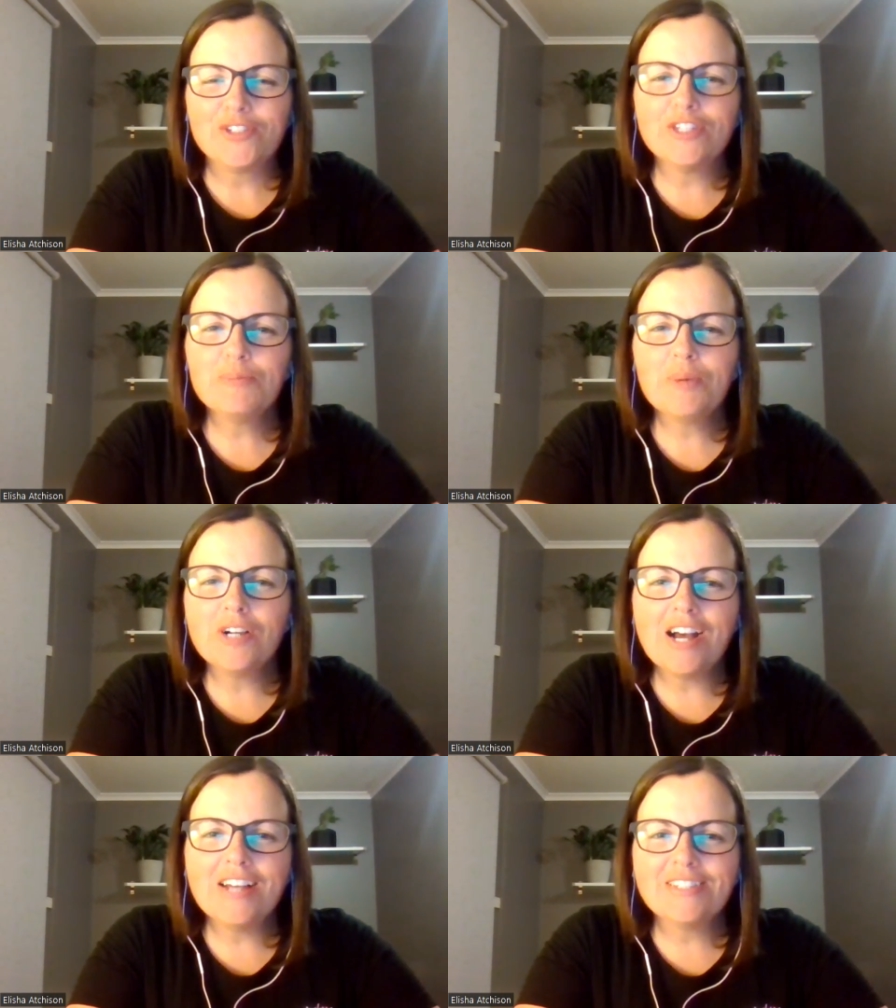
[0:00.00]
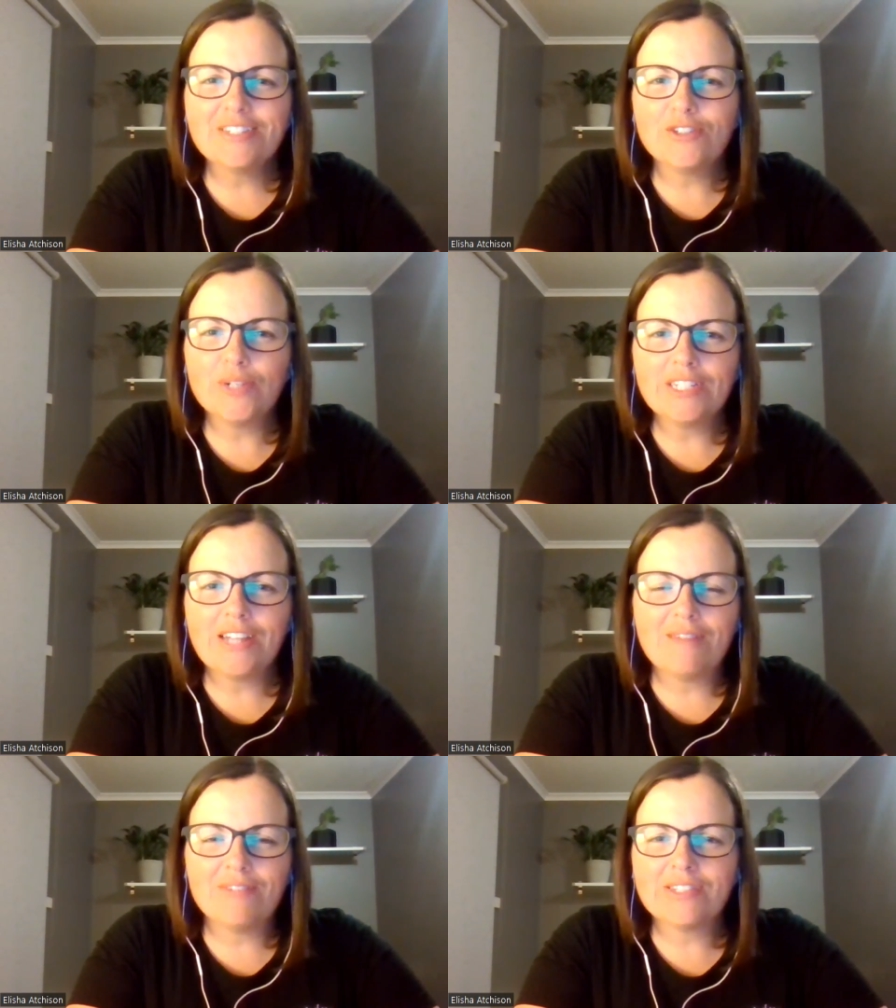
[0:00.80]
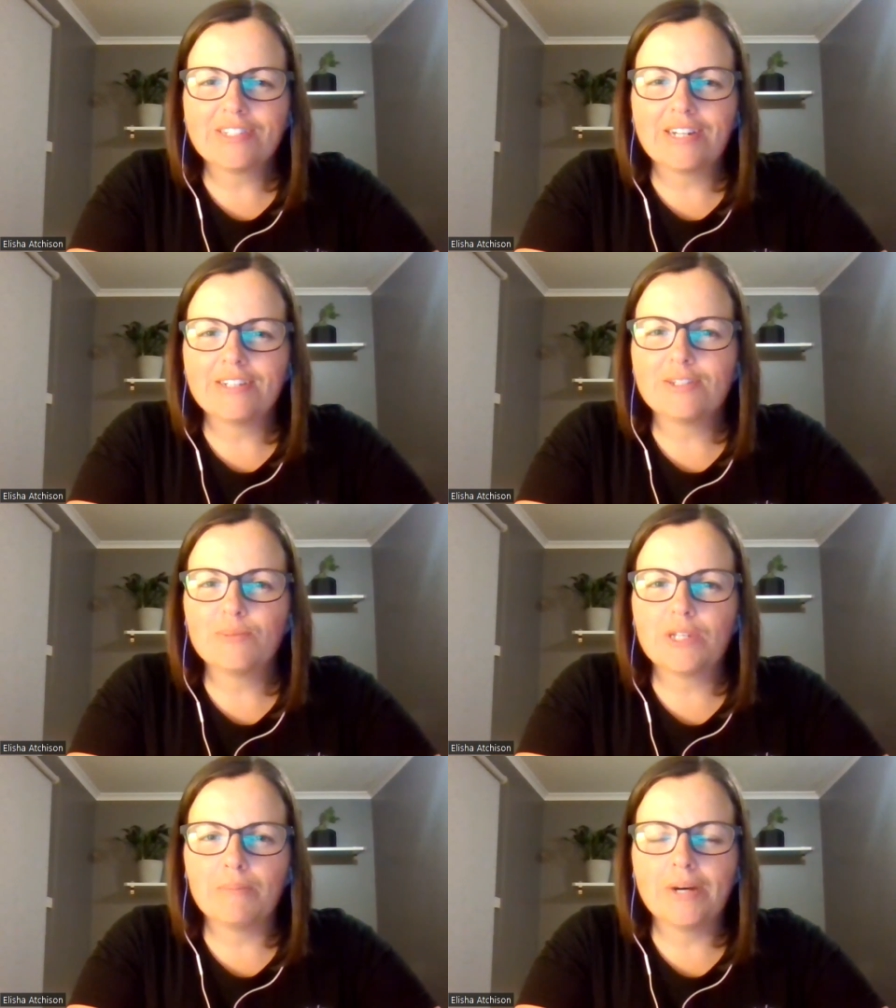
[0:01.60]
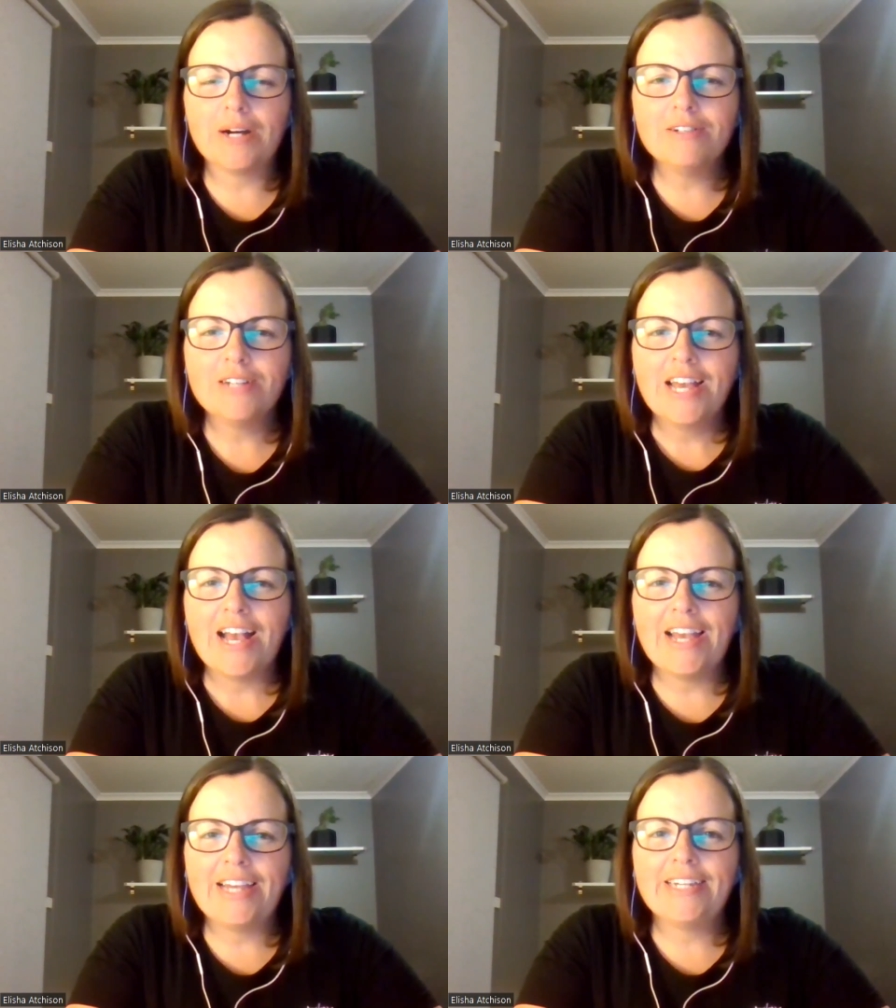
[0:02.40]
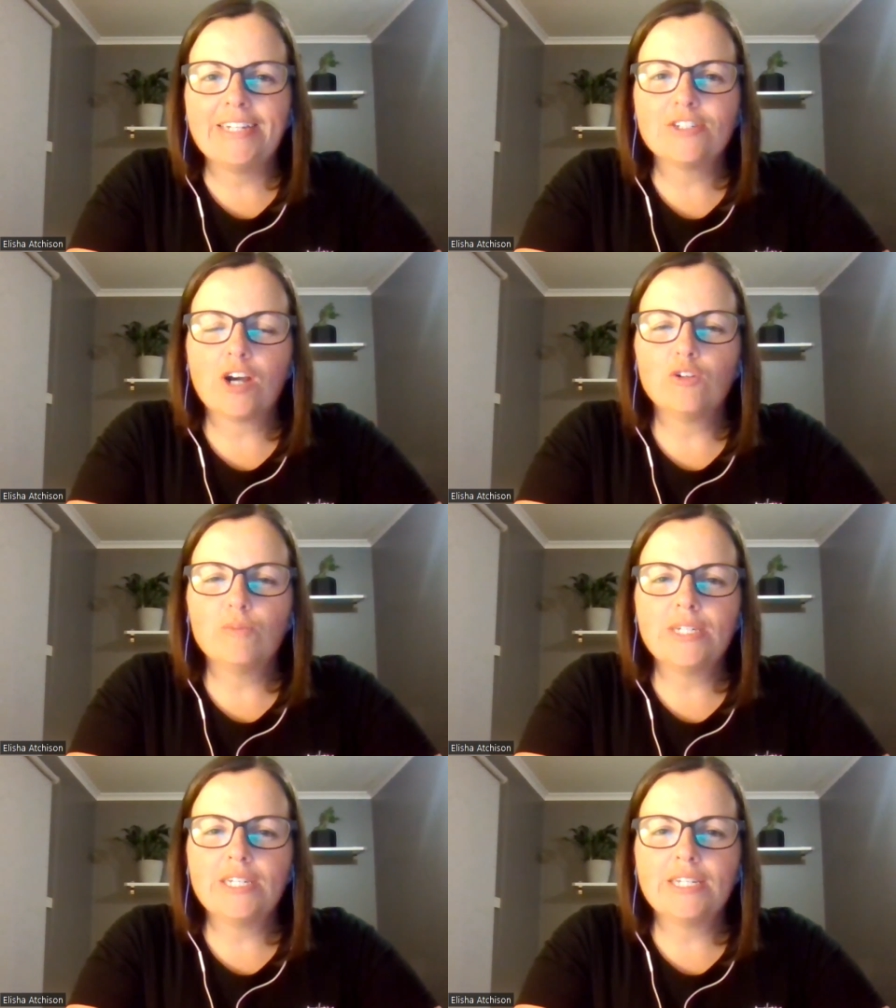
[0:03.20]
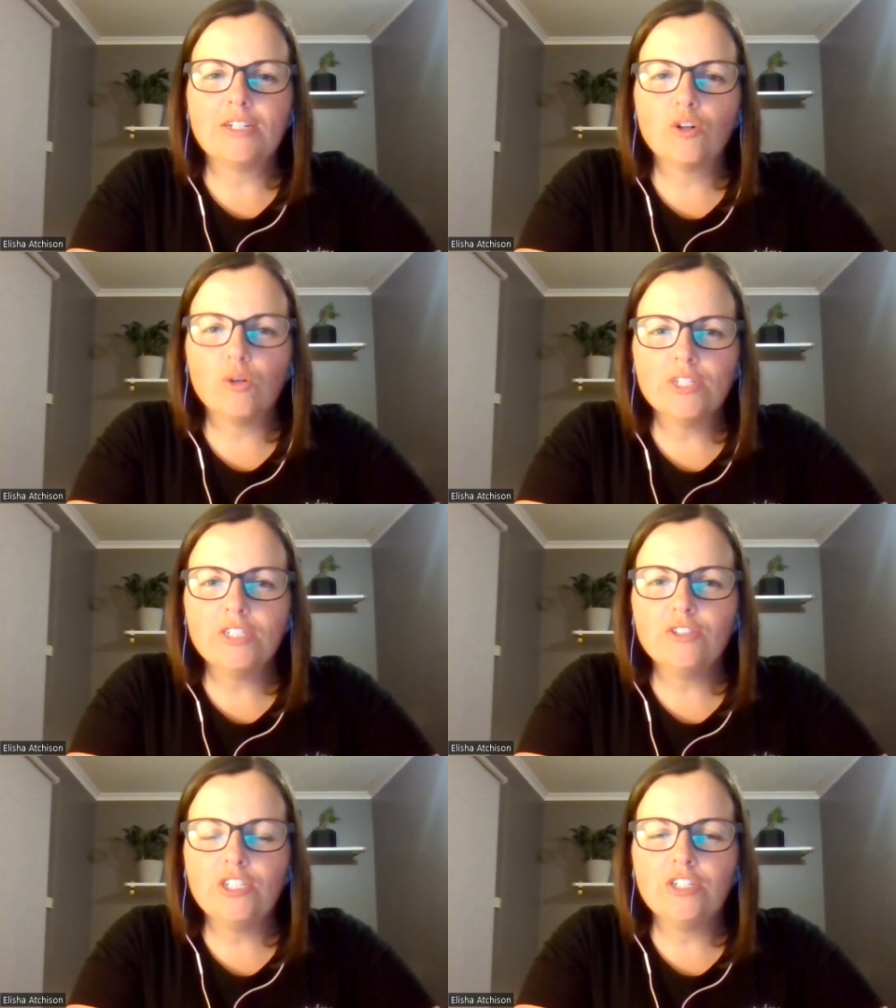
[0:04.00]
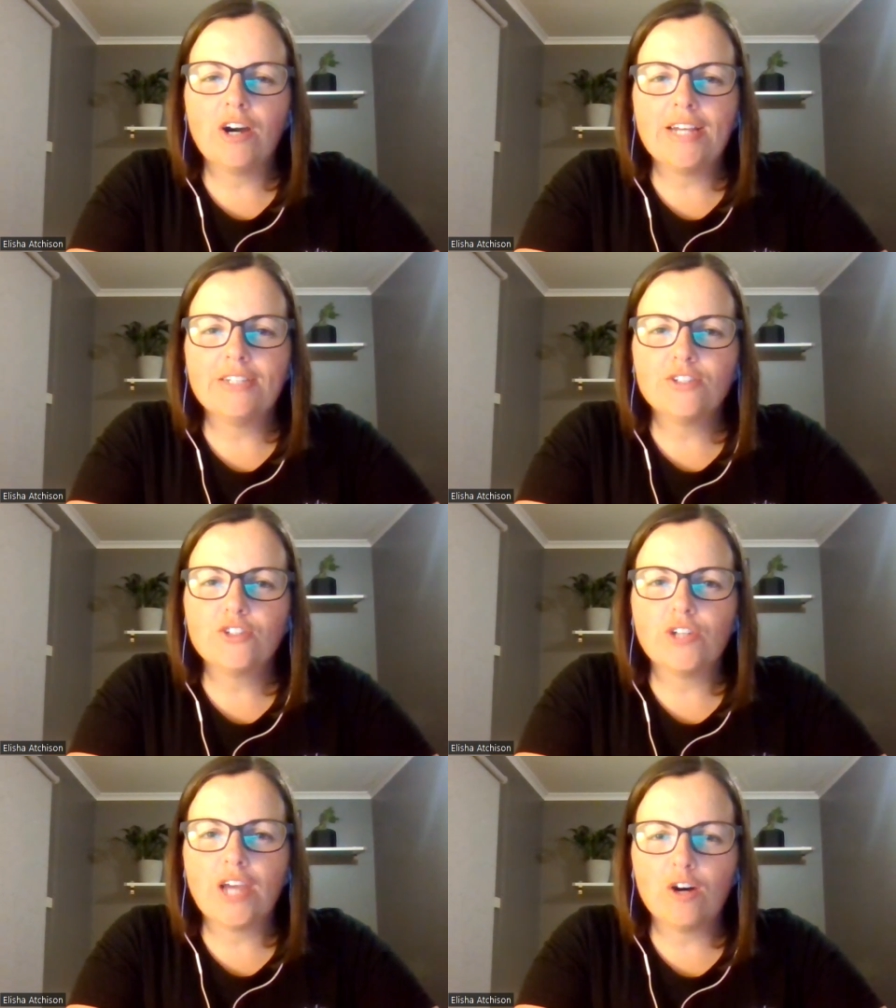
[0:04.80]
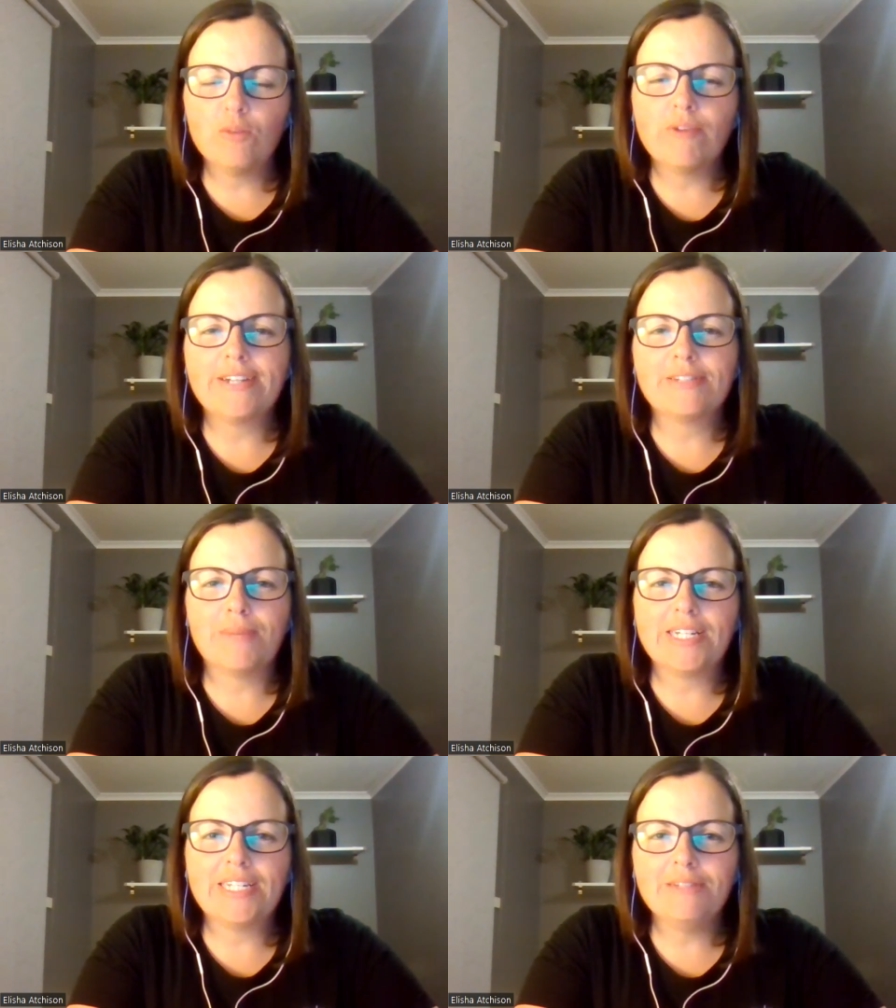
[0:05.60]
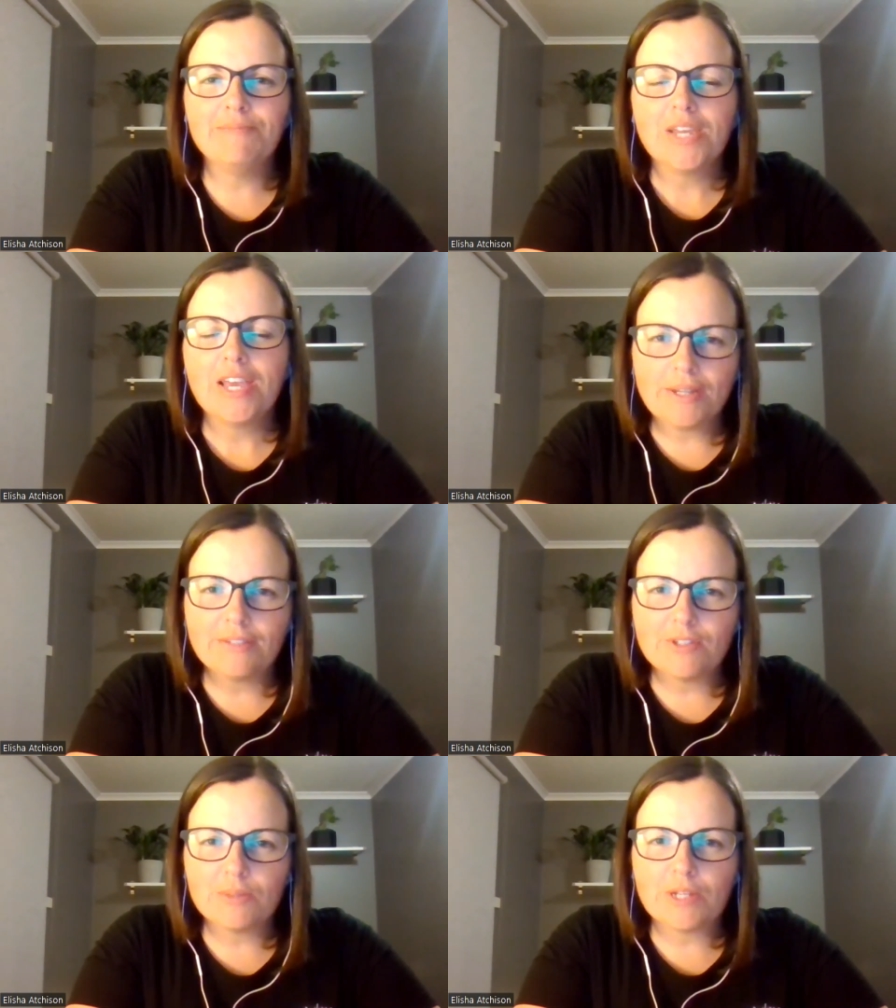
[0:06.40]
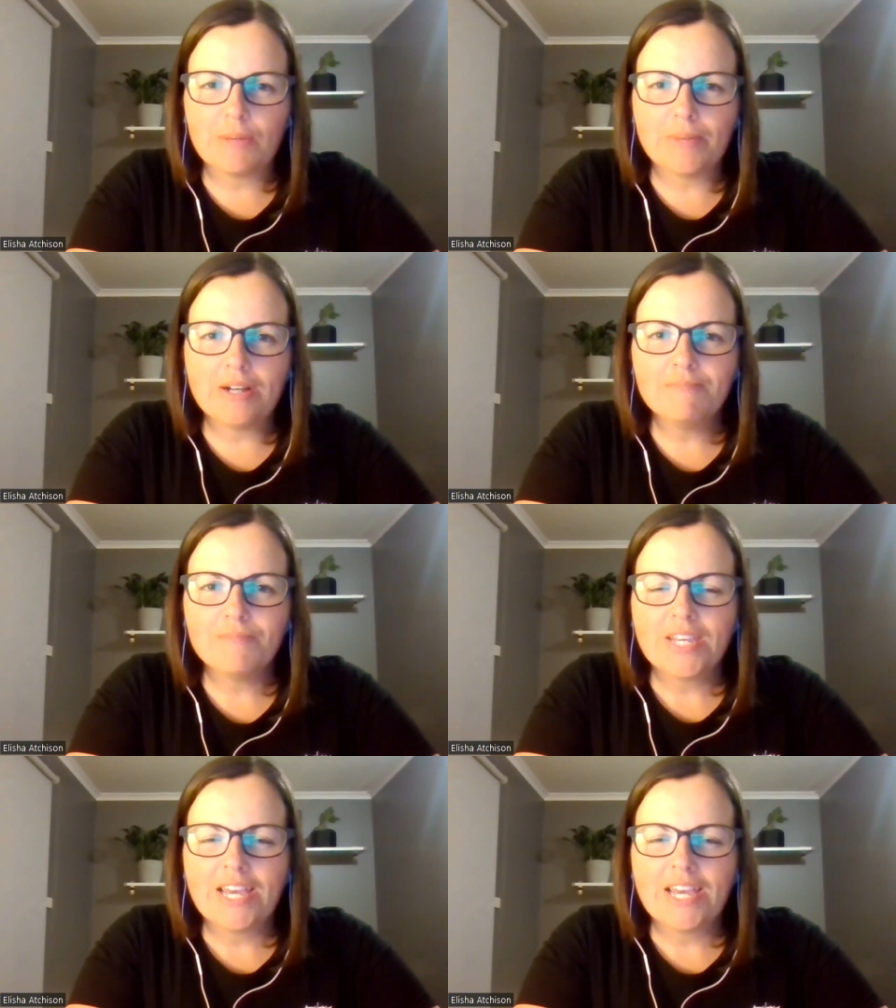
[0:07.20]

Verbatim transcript: so this podcast is going live at the start of september and I will be calling on you guys to help raise money for the month of September.